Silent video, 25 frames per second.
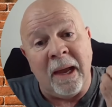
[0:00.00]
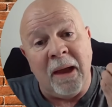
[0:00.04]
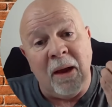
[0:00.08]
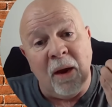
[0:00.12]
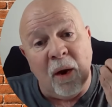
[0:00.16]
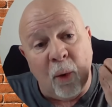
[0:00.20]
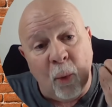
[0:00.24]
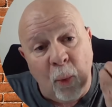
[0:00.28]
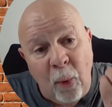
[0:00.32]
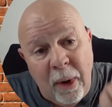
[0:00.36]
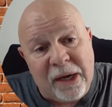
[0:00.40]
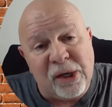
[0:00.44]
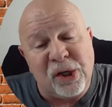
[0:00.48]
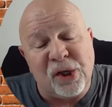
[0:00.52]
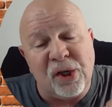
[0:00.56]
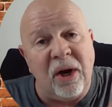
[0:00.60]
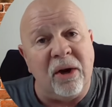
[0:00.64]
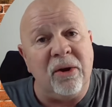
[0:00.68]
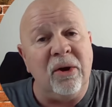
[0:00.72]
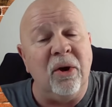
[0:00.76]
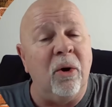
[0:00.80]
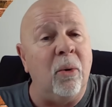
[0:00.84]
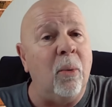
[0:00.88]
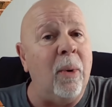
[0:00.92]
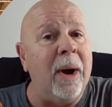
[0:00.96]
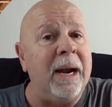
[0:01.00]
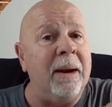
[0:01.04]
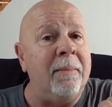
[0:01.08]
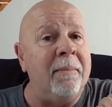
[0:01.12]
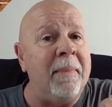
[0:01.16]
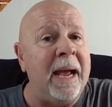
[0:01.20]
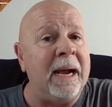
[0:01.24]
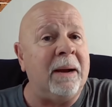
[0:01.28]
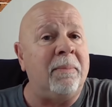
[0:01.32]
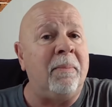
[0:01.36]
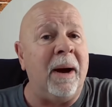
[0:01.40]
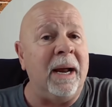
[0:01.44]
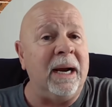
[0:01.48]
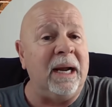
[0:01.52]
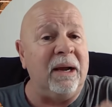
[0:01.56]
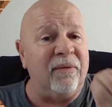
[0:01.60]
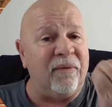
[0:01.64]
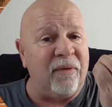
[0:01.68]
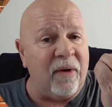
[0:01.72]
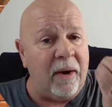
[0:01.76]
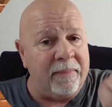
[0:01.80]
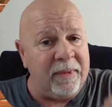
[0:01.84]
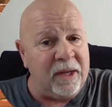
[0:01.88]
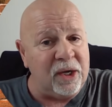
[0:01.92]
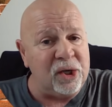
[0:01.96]
We show you a way to make money
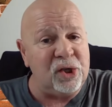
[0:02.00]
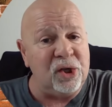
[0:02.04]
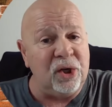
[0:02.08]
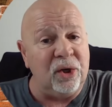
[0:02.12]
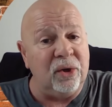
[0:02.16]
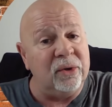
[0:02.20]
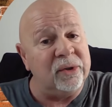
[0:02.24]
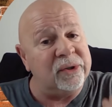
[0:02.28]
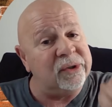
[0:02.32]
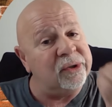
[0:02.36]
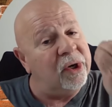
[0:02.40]
from the juice,